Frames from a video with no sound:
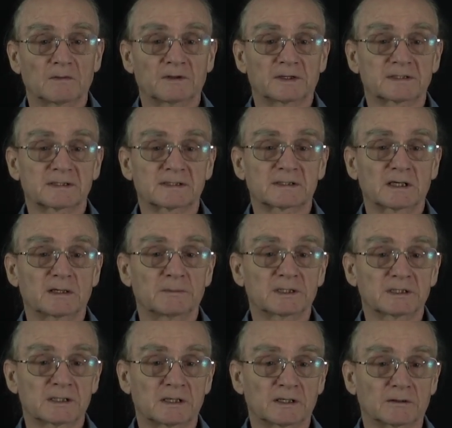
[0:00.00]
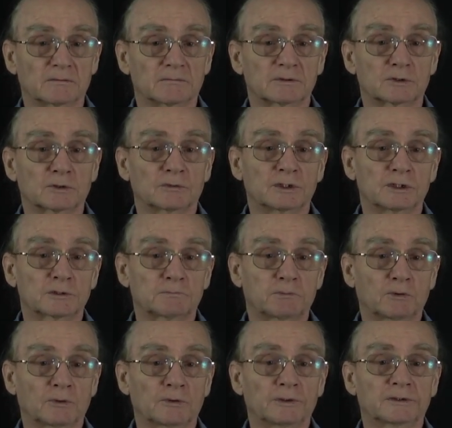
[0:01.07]
That's the same as here. So each
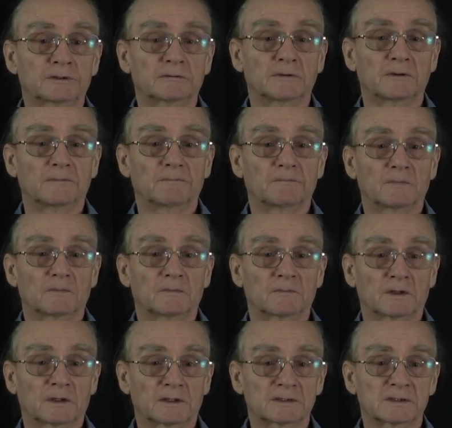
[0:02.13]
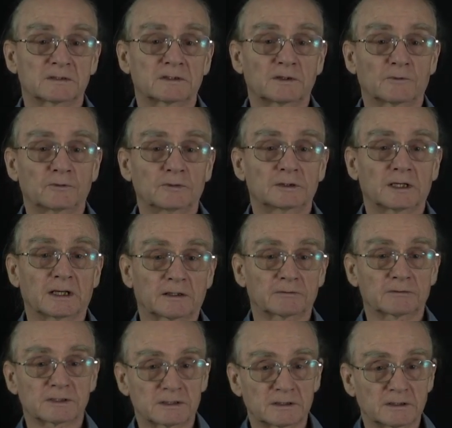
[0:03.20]
point has a different
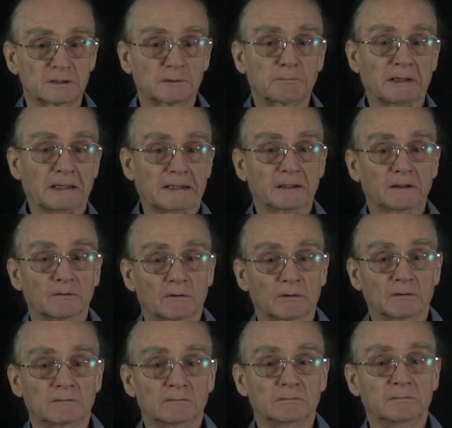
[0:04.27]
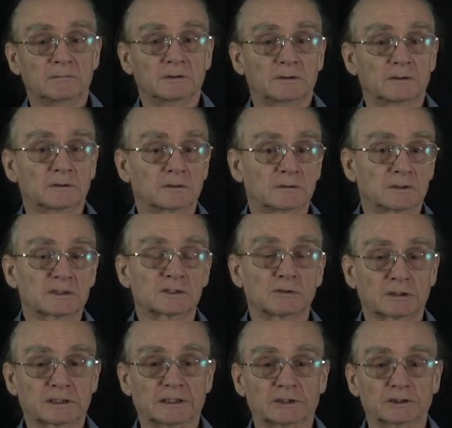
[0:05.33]
accuracy depending on its
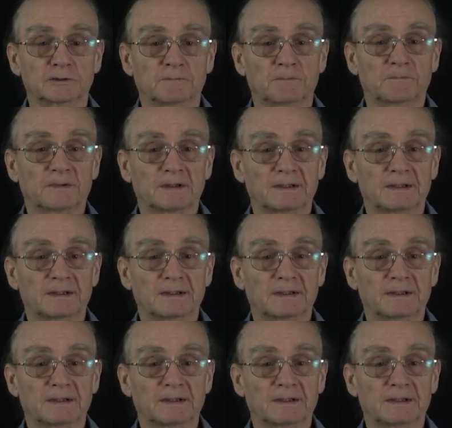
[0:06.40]
location.